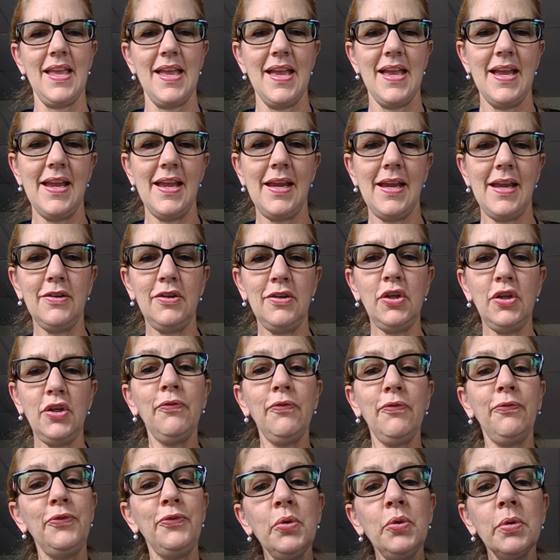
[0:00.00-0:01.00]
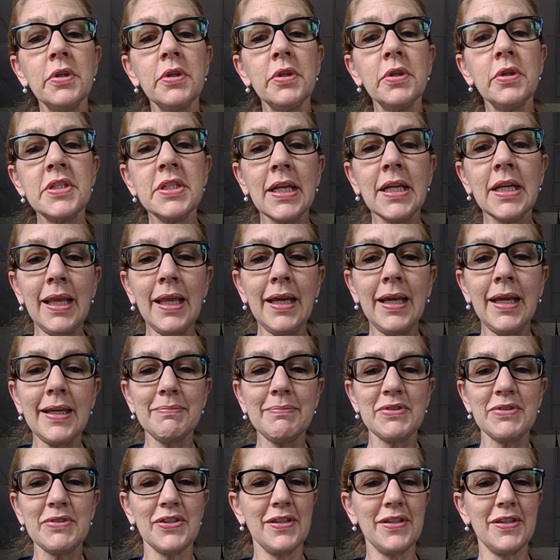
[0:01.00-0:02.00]
And if you were to climb
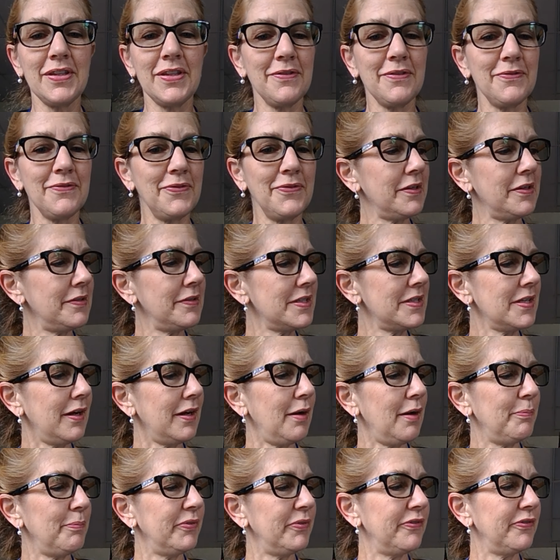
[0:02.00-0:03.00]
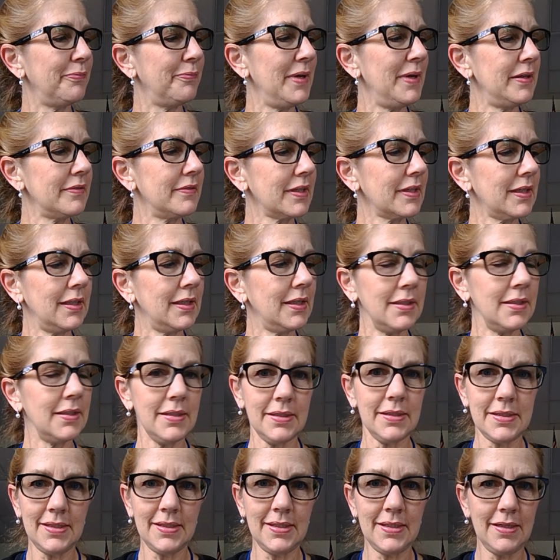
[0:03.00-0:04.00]
to the very top of Mount Kenya
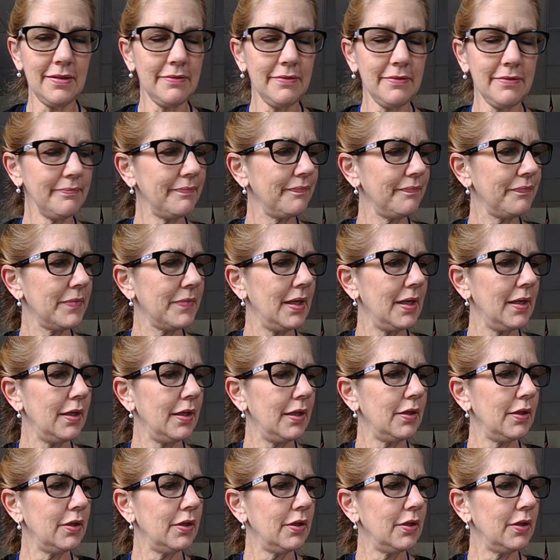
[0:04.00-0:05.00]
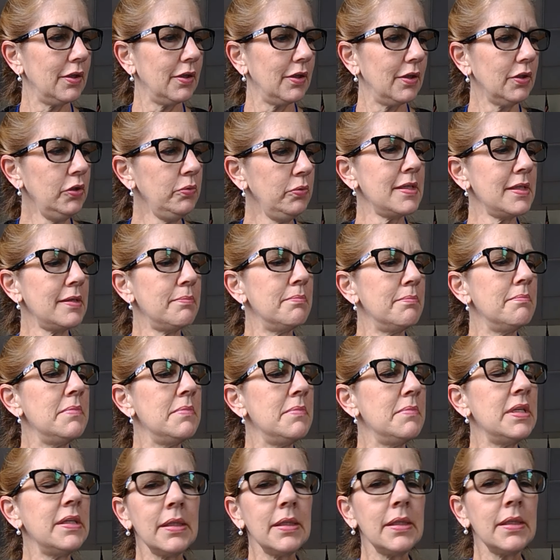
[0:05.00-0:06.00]
today, you would see
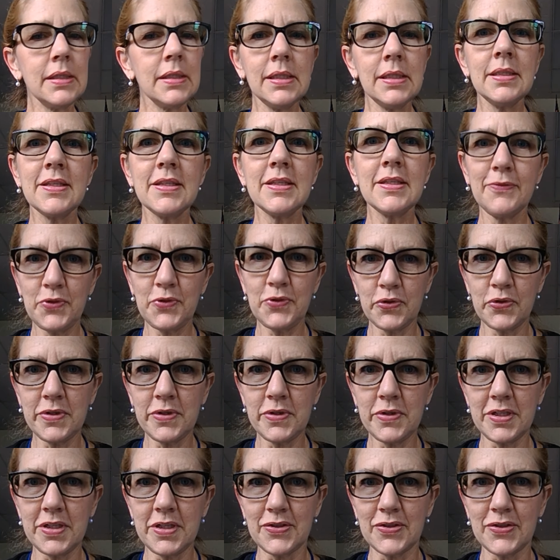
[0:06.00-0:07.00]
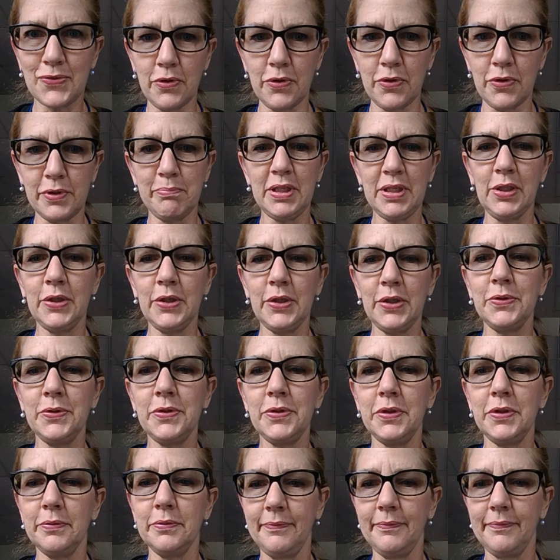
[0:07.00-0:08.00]
millions of trees growing below
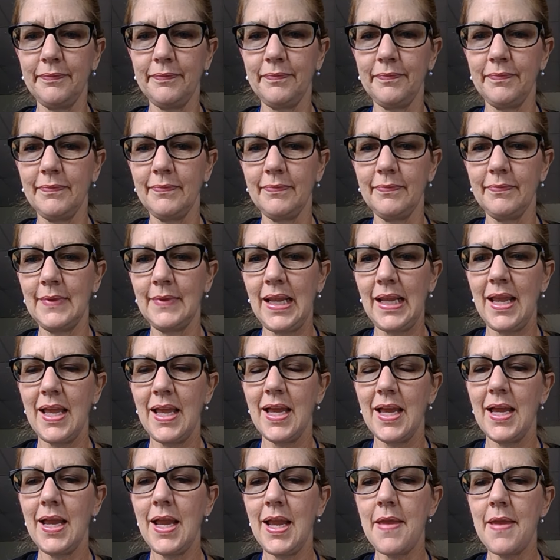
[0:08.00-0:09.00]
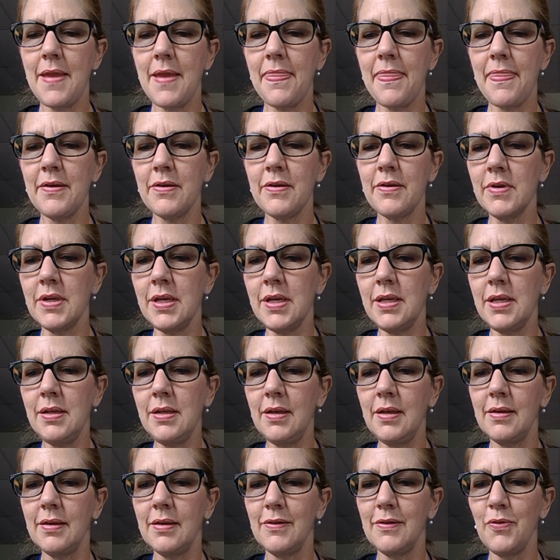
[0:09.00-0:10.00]
you, and the green
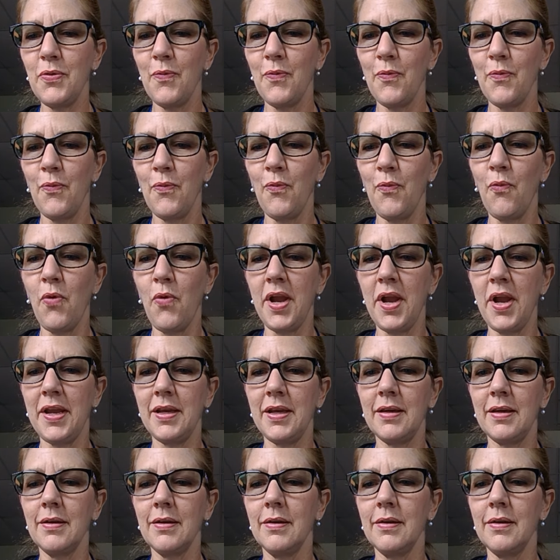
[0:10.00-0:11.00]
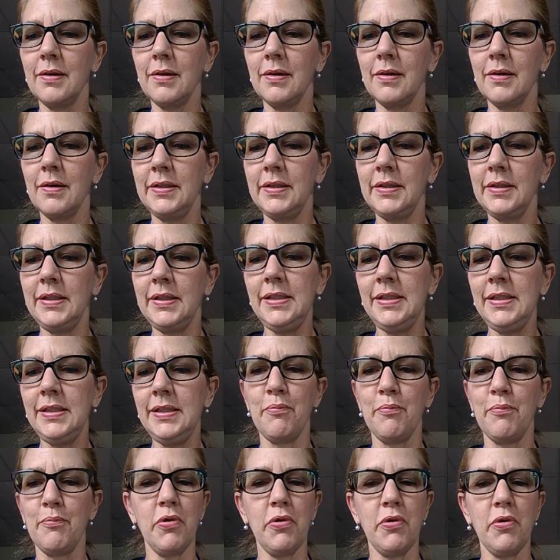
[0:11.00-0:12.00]
Wangari brought
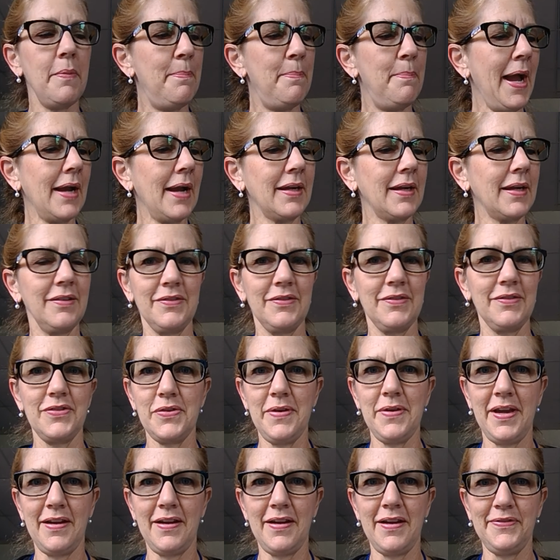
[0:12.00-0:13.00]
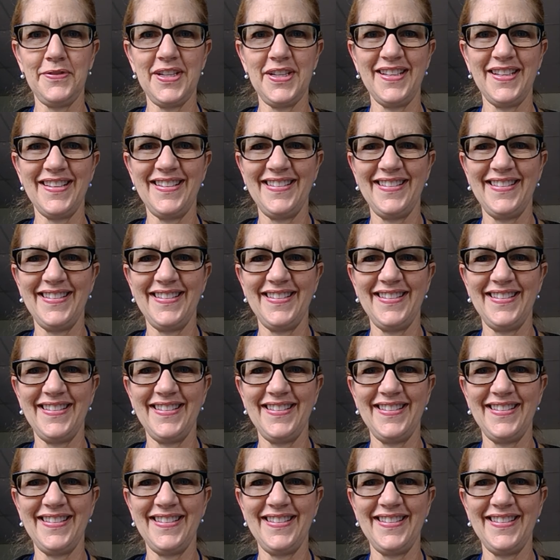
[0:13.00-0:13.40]
back to Africa.